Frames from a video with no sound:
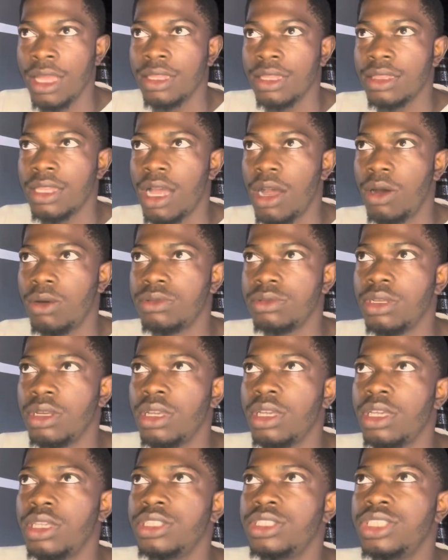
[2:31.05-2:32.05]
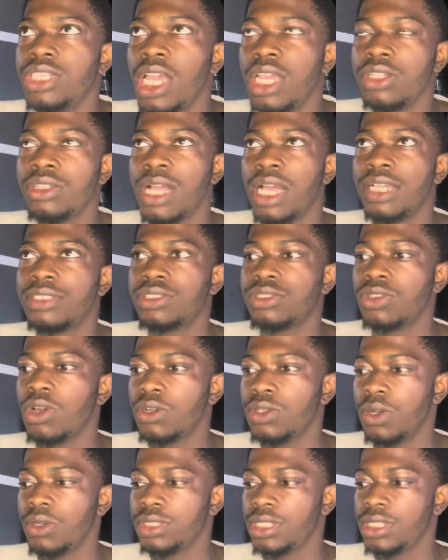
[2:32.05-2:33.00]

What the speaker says: Now yeah, you can store your